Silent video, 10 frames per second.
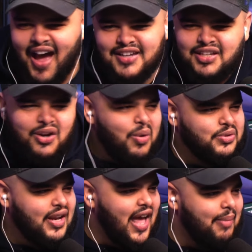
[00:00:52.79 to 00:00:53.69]
I just didn't know what was
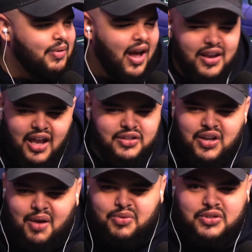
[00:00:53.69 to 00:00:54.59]
gonna happen.
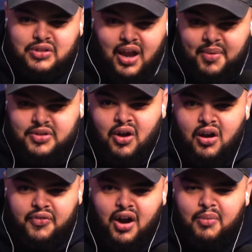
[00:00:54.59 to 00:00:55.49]
I was caught
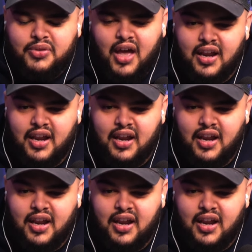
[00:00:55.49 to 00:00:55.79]
off guard with that.